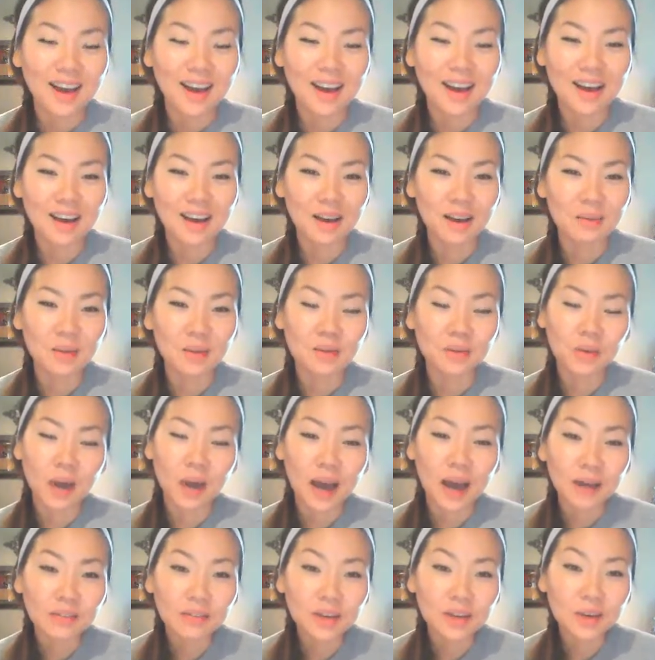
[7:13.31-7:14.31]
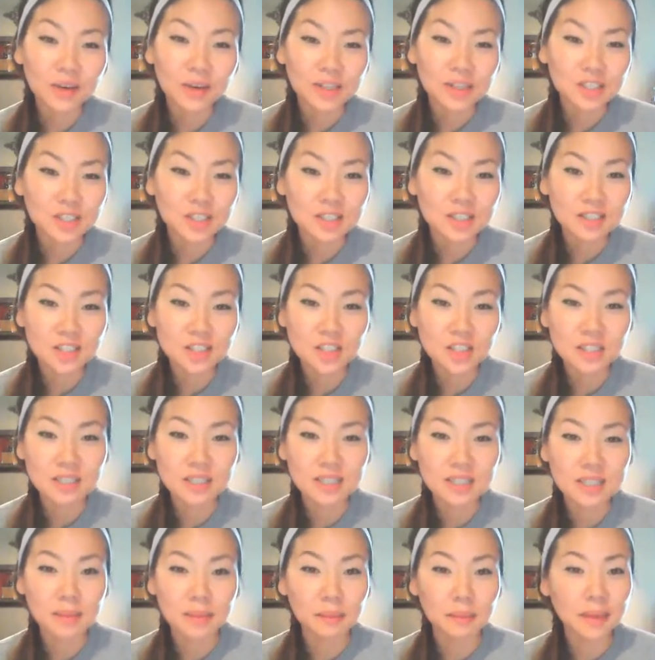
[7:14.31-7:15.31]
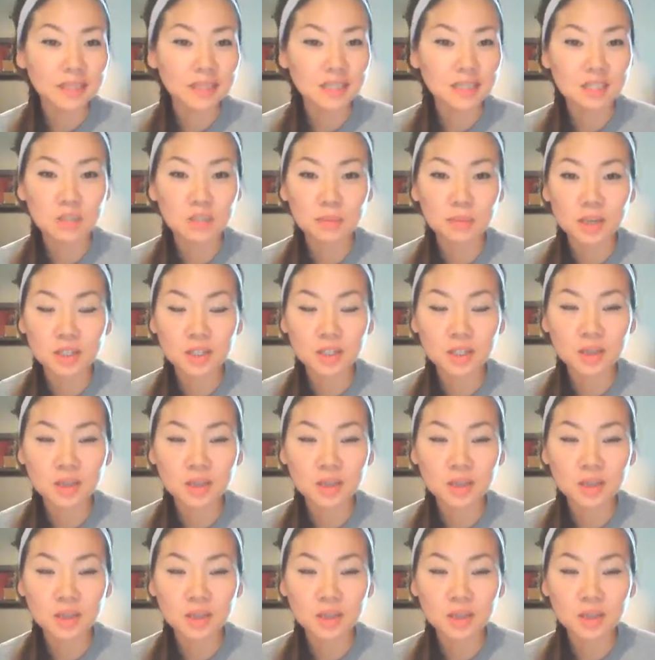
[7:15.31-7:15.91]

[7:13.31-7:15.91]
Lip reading: If you have any questions, just message me,